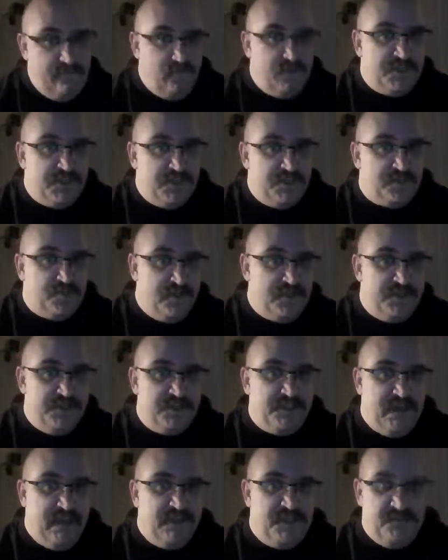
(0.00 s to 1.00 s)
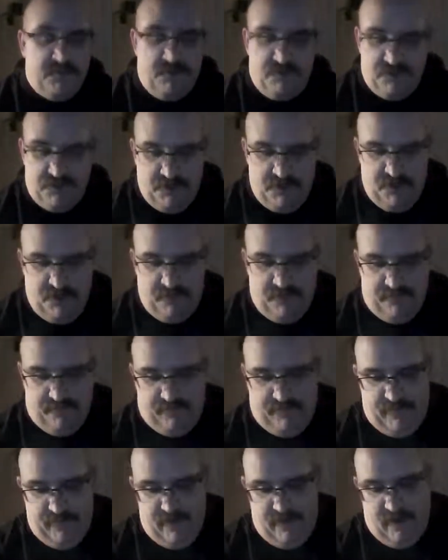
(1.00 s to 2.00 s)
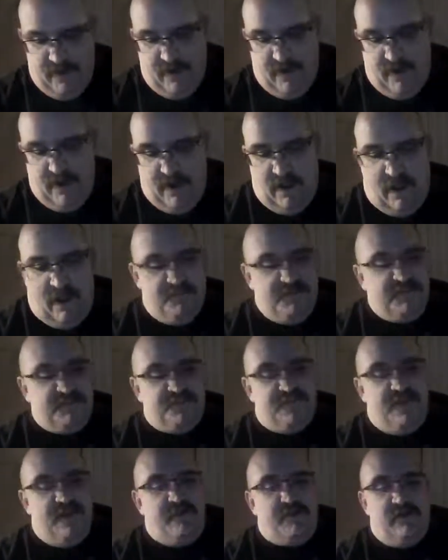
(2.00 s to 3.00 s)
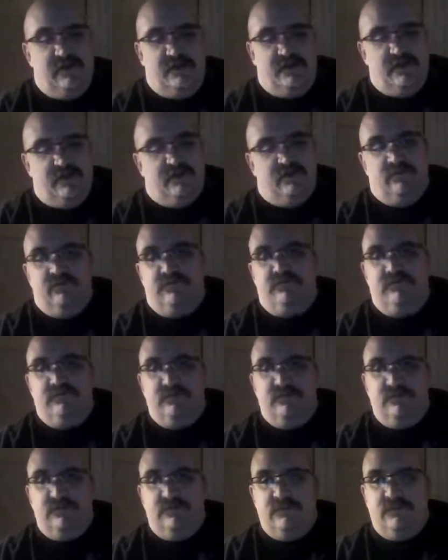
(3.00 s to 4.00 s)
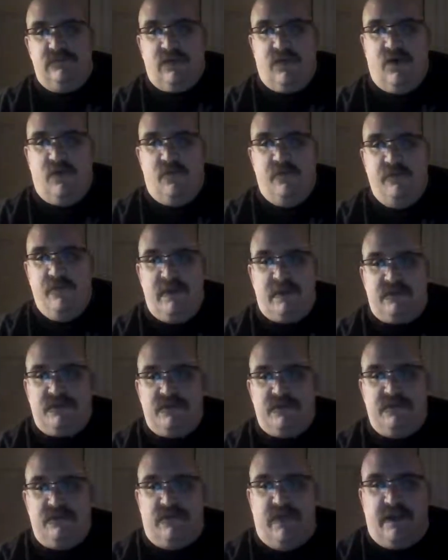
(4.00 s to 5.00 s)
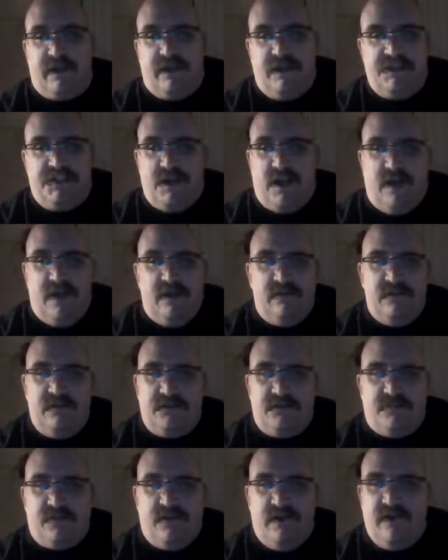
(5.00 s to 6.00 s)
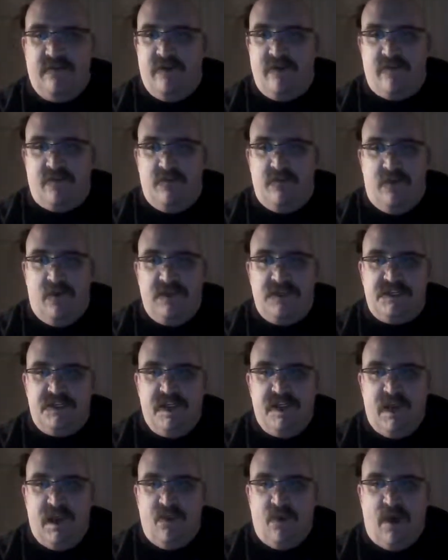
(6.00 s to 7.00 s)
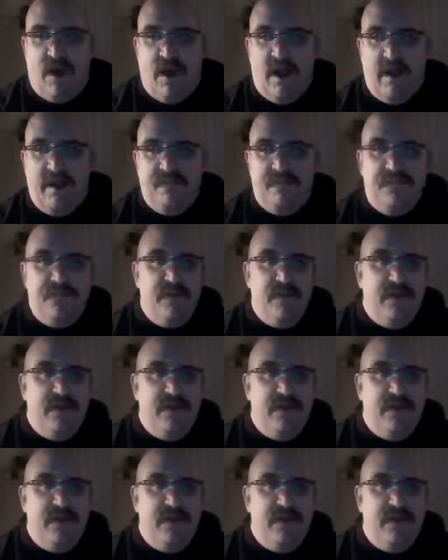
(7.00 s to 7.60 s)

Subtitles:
which is what this addy's supposed to do, I'm just vaping on a home mix Lucky Shot. It's a flavoring from OSDIY.